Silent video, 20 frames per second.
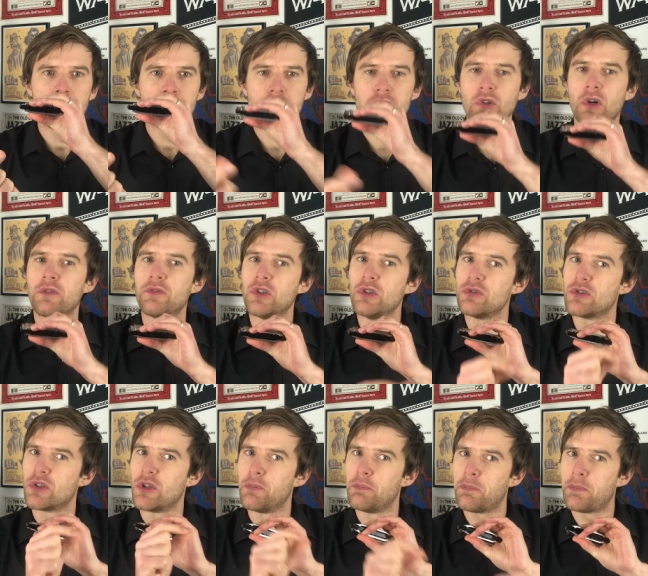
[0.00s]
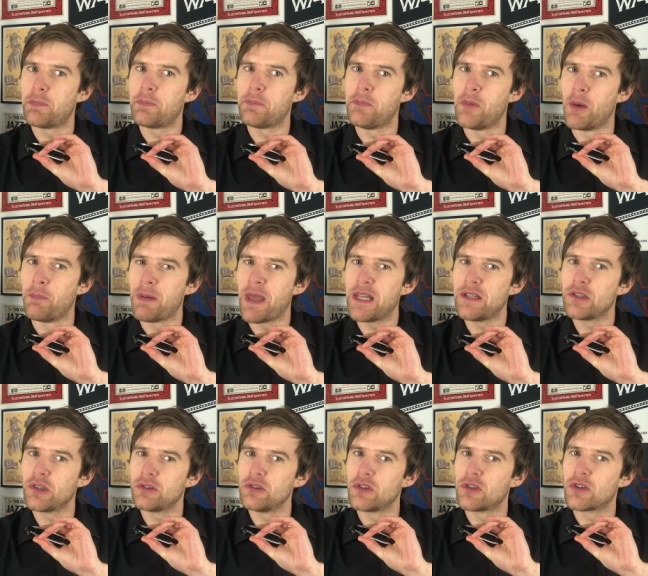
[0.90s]
so I've used the, a bend
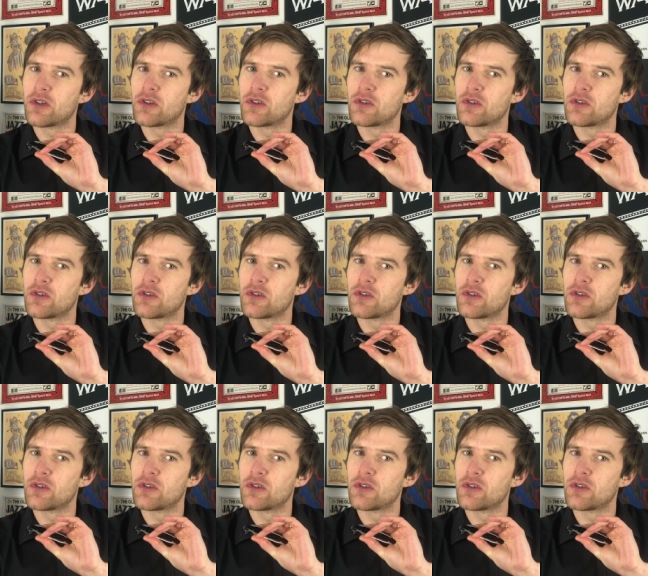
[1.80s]
on